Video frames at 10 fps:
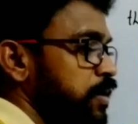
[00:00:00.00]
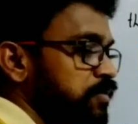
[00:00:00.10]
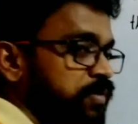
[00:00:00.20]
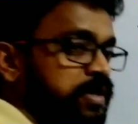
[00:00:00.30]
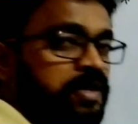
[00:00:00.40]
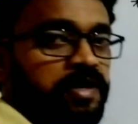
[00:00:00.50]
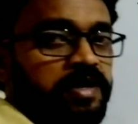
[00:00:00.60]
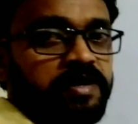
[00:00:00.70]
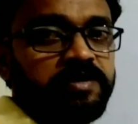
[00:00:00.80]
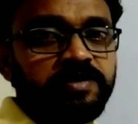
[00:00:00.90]
Very
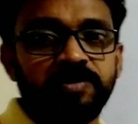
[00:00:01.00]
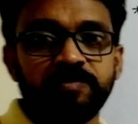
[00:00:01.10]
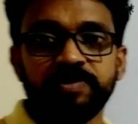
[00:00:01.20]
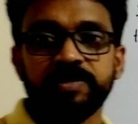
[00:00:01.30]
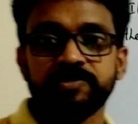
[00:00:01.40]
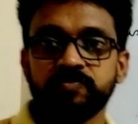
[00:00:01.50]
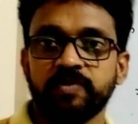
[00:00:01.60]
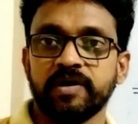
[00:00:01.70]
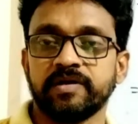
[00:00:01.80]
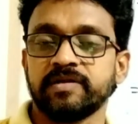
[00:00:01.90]
clear, denominator is
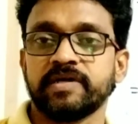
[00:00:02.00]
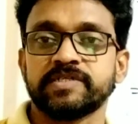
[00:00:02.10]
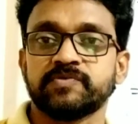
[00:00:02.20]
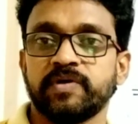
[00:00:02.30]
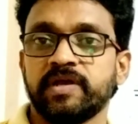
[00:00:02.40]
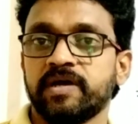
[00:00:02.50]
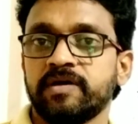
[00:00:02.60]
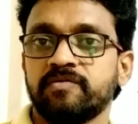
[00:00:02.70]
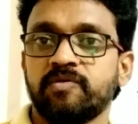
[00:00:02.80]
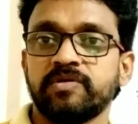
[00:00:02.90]
1, that's why
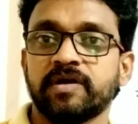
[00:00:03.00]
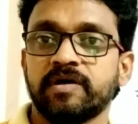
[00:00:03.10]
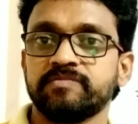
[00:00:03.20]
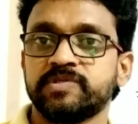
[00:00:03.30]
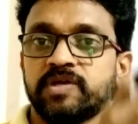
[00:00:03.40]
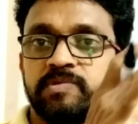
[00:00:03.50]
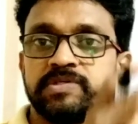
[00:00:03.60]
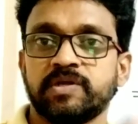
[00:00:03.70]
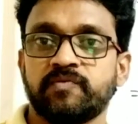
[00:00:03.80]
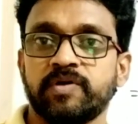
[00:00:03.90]
a won't come 0 by
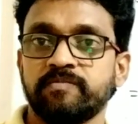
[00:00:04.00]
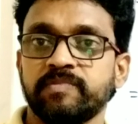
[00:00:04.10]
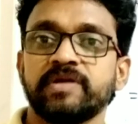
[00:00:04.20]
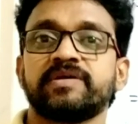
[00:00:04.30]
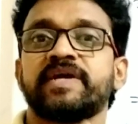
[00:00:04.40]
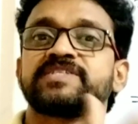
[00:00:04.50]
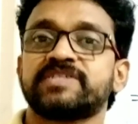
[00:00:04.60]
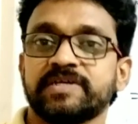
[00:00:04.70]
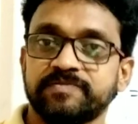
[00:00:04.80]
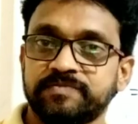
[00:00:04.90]
0 form in the next
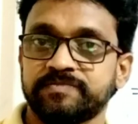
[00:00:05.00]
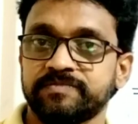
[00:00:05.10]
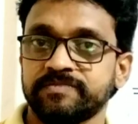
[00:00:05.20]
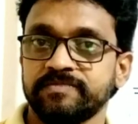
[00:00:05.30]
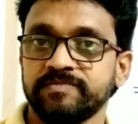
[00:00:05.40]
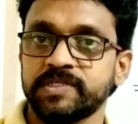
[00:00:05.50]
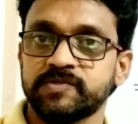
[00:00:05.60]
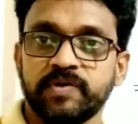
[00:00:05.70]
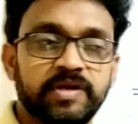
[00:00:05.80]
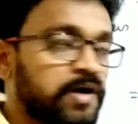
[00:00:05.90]
step.
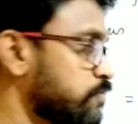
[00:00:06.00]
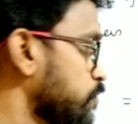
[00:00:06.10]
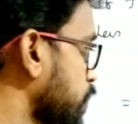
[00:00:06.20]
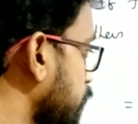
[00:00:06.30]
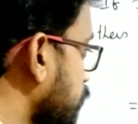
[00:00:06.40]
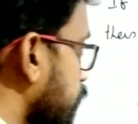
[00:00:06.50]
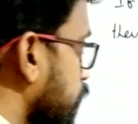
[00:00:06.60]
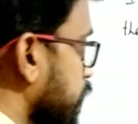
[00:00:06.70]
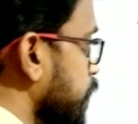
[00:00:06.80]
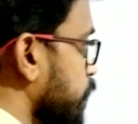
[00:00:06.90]
That's why now
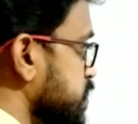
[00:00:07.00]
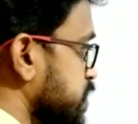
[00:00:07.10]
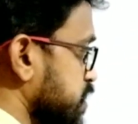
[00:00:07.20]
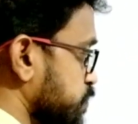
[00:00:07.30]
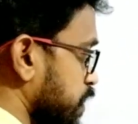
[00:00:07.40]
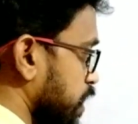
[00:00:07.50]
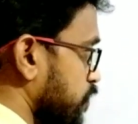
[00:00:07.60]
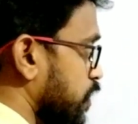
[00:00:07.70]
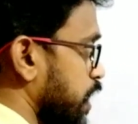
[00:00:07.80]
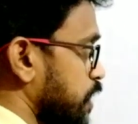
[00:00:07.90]
replace x by
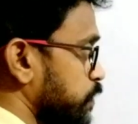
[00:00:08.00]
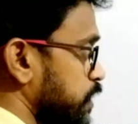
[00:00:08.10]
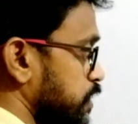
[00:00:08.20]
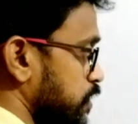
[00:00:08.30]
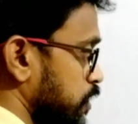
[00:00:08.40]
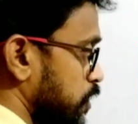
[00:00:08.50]
a, what happening?